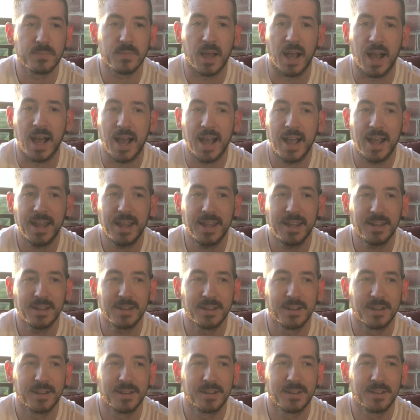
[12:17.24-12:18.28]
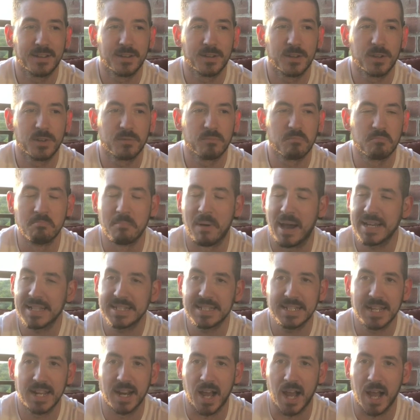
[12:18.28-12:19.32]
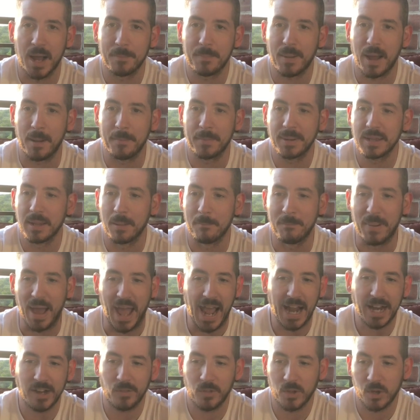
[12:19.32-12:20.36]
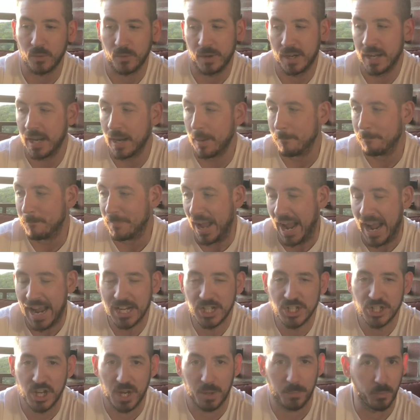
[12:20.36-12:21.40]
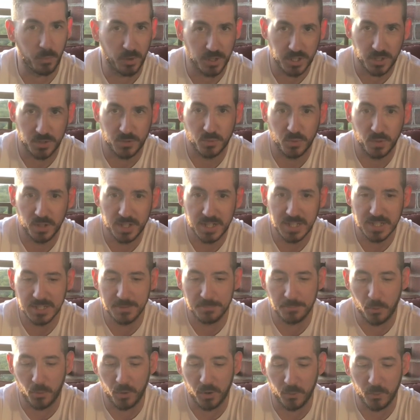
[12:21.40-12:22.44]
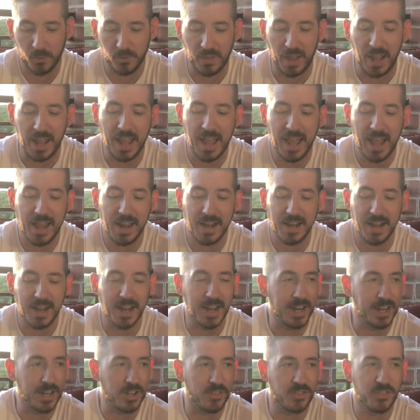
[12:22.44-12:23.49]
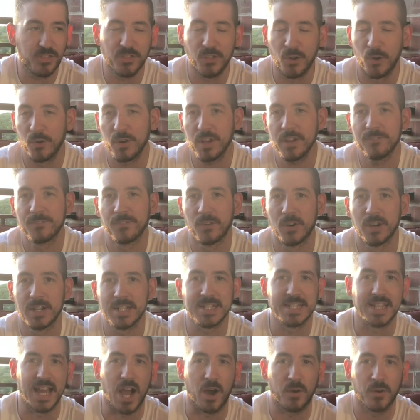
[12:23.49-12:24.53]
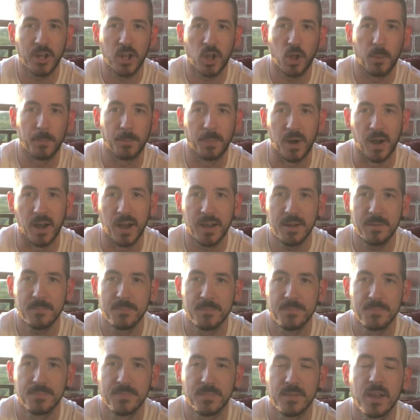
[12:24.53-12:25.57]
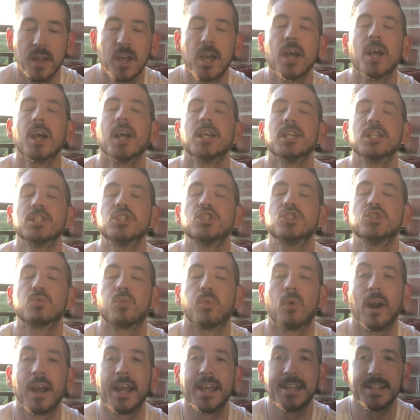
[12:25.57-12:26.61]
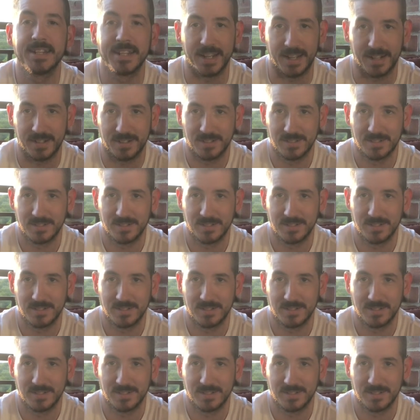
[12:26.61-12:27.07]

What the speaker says: I messed it up. I'm on the back of the green, hit a bad chip, which I was really disappointed with. I had a 30-foot downhill putt, drained it.